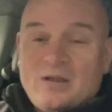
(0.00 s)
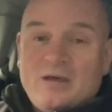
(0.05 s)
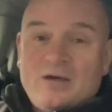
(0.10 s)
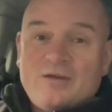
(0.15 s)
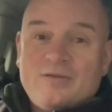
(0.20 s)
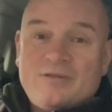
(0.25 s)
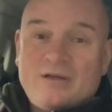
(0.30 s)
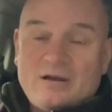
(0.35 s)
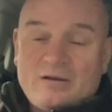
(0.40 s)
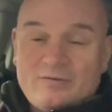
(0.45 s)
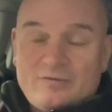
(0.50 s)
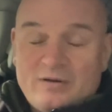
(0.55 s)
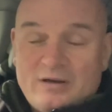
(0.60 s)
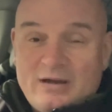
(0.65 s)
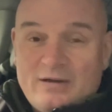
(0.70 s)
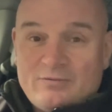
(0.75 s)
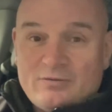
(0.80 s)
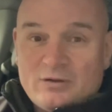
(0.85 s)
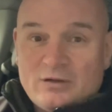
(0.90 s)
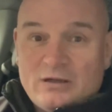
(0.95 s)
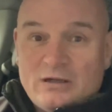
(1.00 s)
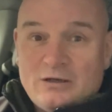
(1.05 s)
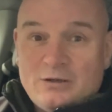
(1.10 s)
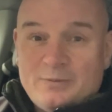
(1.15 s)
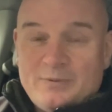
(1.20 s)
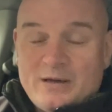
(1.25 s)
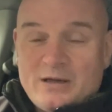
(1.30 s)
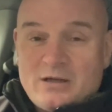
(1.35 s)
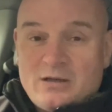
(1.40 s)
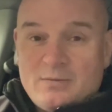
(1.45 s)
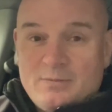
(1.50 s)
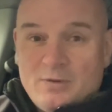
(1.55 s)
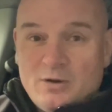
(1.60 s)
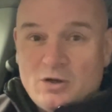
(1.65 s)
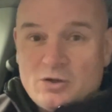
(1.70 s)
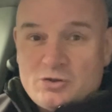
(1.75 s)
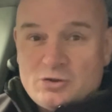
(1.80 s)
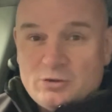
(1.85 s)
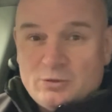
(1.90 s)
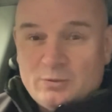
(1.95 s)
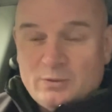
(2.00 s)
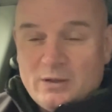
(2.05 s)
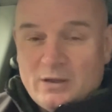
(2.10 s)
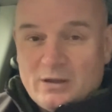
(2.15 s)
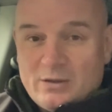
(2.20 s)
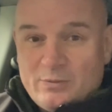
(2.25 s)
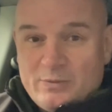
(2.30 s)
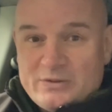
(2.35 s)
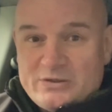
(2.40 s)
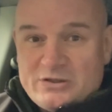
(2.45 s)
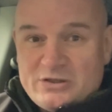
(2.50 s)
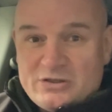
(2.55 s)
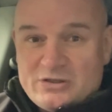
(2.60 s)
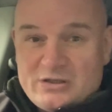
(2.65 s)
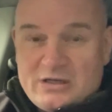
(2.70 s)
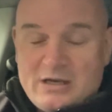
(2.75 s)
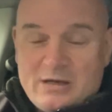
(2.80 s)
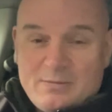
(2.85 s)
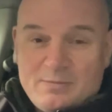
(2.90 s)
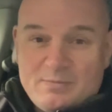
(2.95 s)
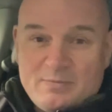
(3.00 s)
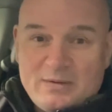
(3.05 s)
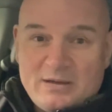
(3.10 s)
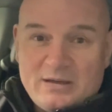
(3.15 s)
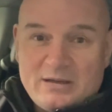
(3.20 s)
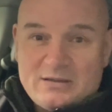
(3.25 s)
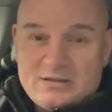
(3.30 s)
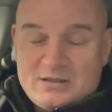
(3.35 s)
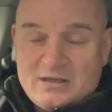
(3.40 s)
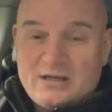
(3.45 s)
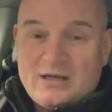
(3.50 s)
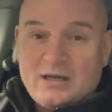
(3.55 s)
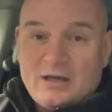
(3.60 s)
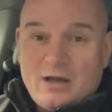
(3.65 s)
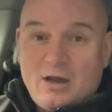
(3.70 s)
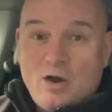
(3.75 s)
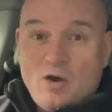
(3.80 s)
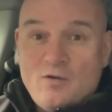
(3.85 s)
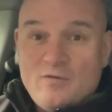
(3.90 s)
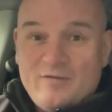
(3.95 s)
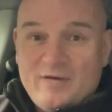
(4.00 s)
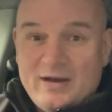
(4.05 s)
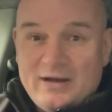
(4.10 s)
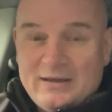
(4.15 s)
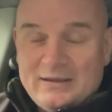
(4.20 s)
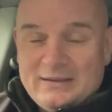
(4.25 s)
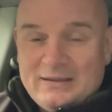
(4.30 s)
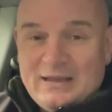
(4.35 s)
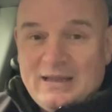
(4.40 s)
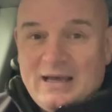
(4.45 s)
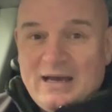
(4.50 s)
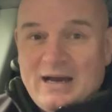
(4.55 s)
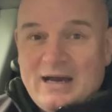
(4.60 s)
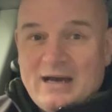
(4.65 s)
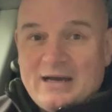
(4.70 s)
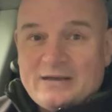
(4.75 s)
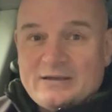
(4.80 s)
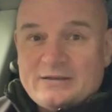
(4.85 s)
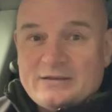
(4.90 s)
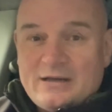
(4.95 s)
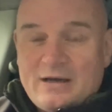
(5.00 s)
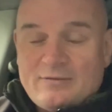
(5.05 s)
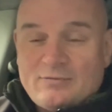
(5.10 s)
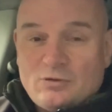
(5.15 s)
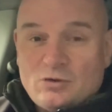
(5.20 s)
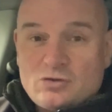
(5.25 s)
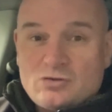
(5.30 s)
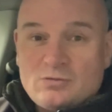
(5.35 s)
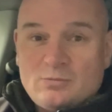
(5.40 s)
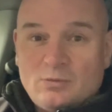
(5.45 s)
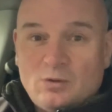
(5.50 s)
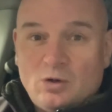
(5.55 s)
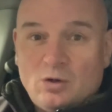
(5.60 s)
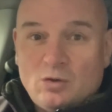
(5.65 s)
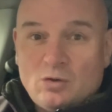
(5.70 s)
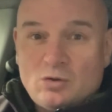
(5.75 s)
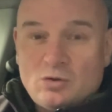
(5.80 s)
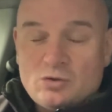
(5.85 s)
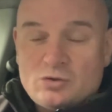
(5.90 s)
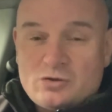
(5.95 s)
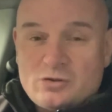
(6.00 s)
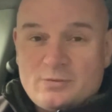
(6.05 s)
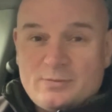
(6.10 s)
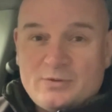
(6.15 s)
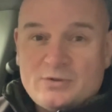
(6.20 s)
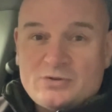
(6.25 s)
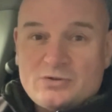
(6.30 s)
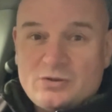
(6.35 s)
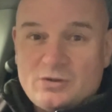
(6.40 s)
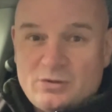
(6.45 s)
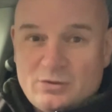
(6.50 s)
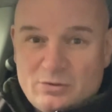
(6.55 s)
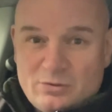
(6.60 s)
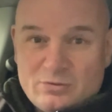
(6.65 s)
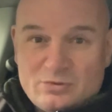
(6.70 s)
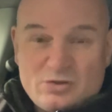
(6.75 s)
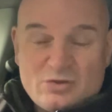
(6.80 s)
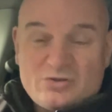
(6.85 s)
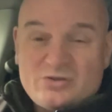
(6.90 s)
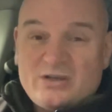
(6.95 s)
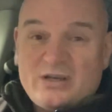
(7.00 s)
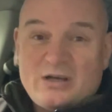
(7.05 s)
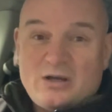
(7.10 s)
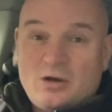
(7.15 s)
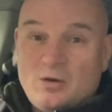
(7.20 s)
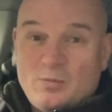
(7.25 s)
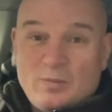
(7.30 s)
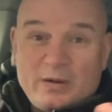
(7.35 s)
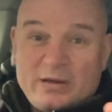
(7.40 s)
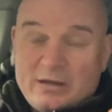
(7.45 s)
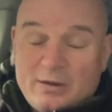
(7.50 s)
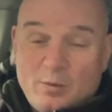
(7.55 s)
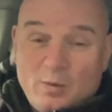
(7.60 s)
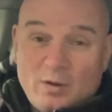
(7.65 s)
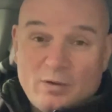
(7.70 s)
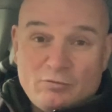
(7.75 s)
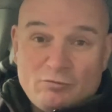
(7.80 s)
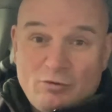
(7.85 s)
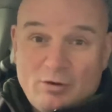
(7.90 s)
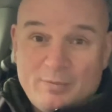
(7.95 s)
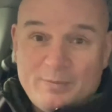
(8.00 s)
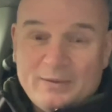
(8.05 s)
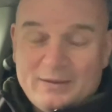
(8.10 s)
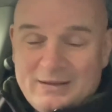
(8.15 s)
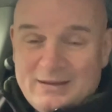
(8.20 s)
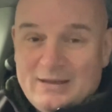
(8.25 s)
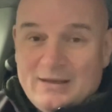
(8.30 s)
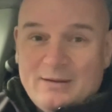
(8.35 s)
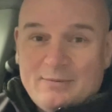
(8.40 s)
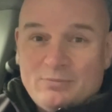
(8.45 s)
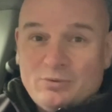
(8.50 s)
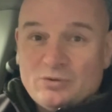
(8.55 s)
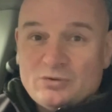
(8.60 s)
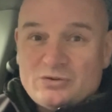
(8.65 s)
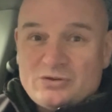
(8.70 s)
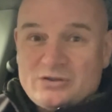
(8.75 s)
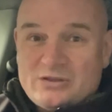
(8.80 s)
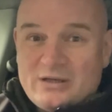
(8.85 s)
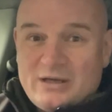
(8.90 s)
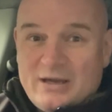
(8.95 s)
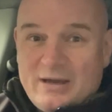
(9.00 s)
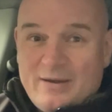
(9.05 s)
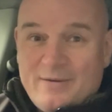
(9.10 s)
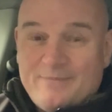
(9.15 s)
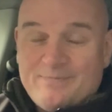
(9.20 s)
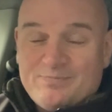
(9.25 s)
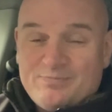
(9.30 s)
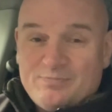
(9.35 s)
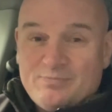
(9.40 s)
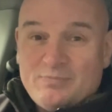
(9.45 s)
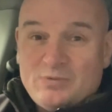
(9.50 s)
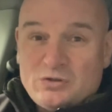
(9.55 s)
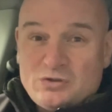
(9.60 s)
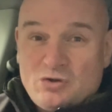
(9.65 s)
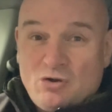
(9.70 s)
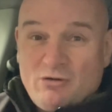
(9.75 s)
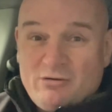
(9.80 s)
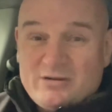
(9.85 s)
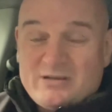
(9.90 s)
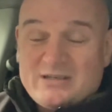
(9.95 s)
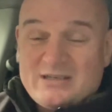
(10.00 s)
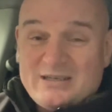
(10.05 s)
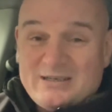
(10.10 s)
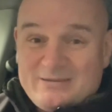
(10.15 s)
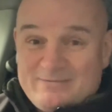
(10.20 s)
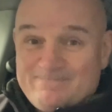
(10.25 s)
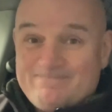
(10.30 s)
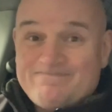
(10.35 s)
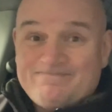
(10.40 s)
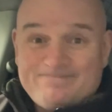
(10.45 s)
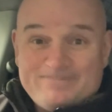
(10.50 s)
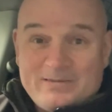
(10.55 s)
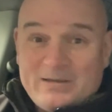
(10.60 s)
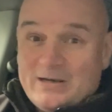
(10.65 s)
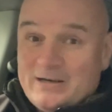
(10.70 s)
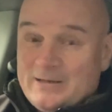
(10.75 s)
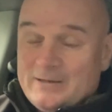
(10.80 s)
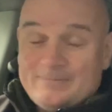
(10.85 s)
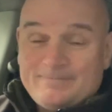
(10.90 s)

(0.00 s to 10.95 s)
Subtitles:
thankfully, I've got a little bit of commercial work, which is keeping me ticking over. And I've got some loyal customers who just say, come when you want, Rob. But majority, you know,